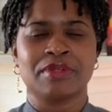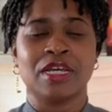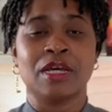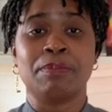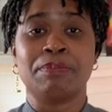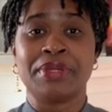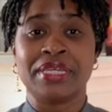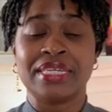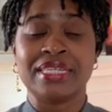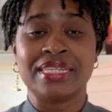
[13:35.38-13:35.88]

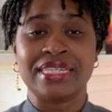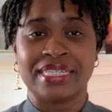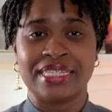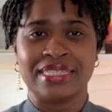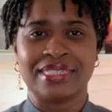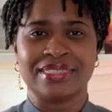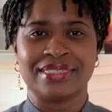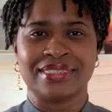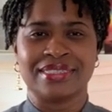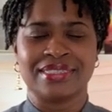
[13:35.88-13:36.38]
appealing
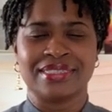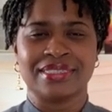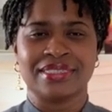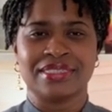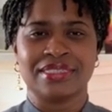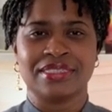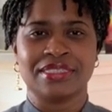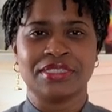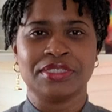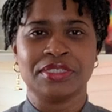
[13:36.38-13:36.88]

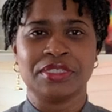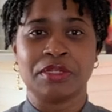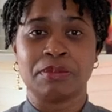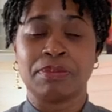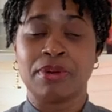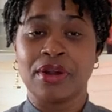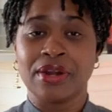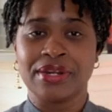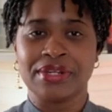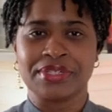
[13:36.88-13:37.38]
to your
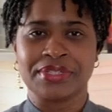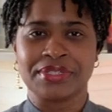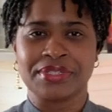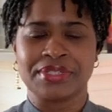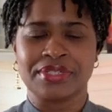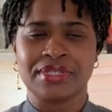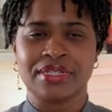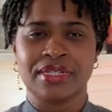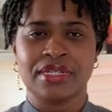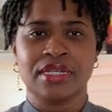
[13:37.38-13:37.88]
partner.
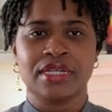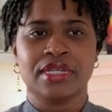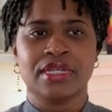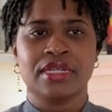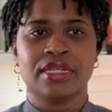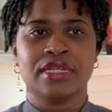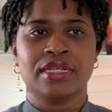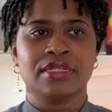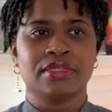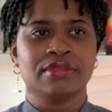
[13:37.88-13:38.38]

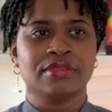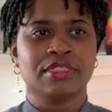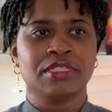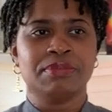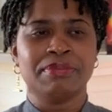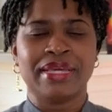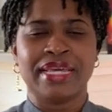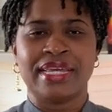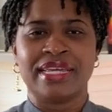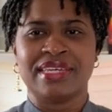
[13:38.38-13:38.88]
You
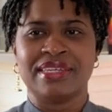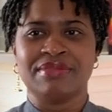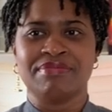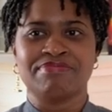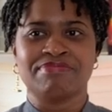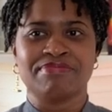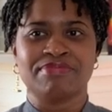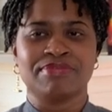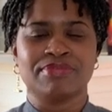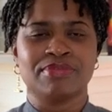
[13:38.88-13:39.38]
may,
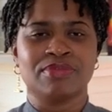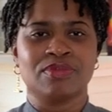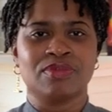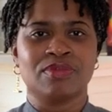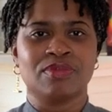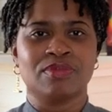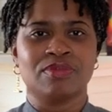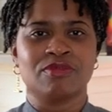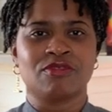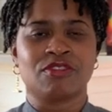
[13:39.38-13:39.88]

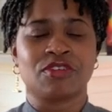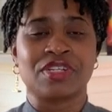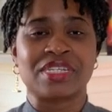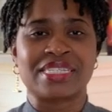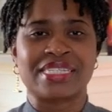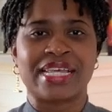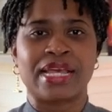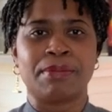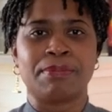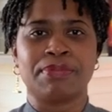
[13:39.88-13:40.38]
for
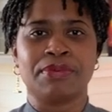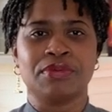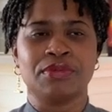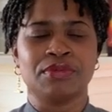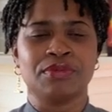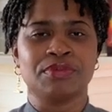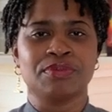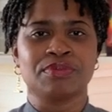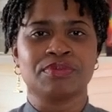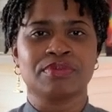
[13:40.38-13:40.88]

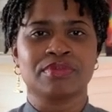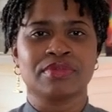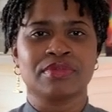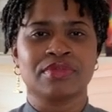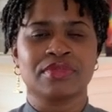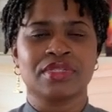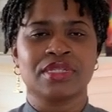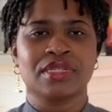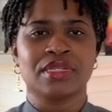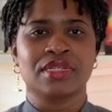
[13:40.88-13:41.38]
example,
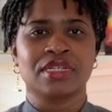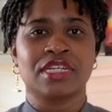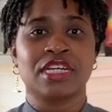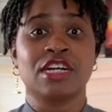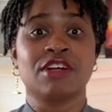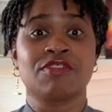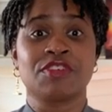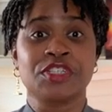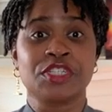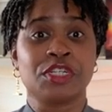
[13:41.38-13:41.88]

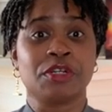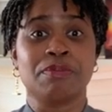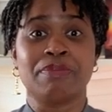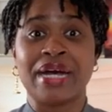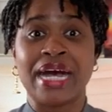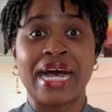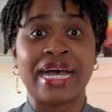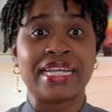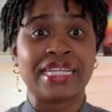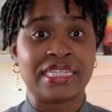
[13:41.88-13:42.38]
cover your
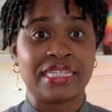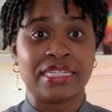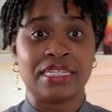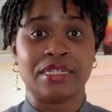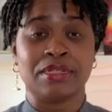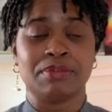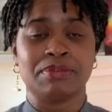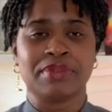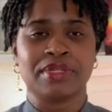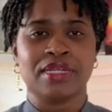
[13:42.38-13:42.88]
body
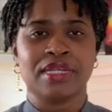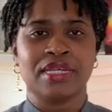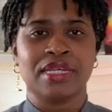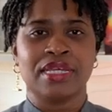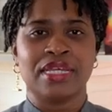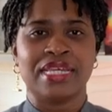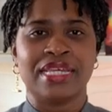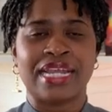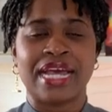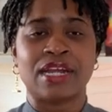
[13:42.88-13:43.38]
up.
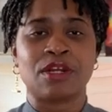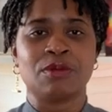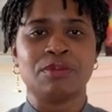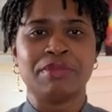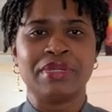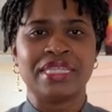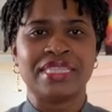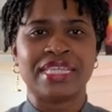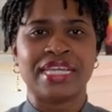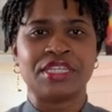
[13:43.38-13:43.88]
And I don't
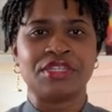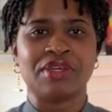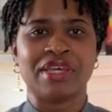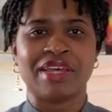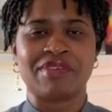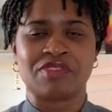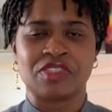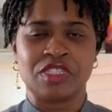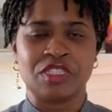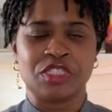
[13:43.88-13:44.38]
mean that you
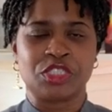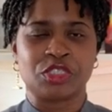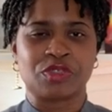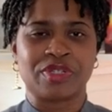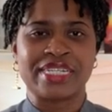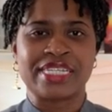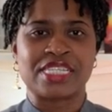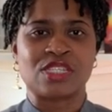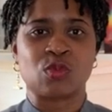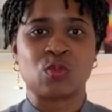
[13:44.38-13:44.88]
have to
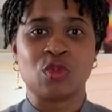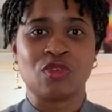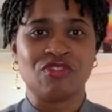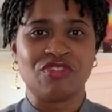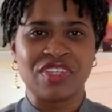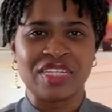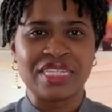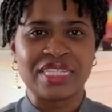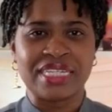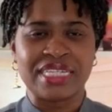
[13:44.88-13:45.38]
dress
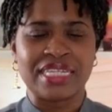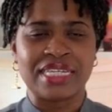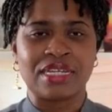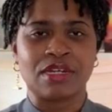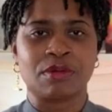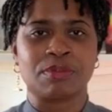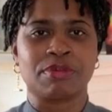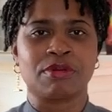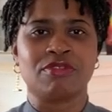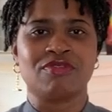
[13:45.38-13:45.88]
revealing
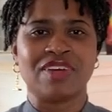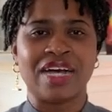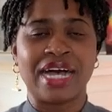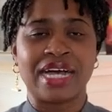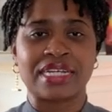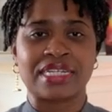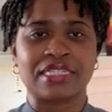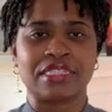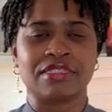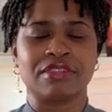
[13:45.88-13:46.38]
or
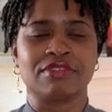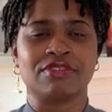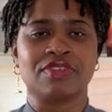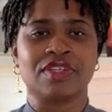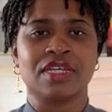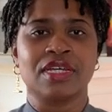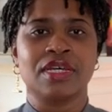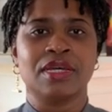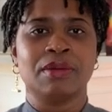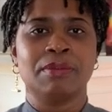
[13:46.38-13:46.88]
provocative,
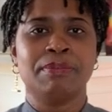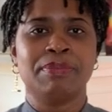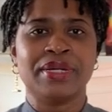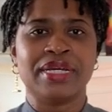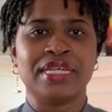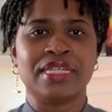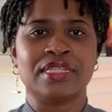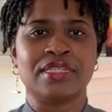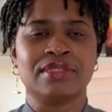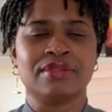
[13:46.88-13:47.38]

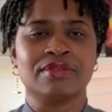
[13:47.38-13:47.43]
but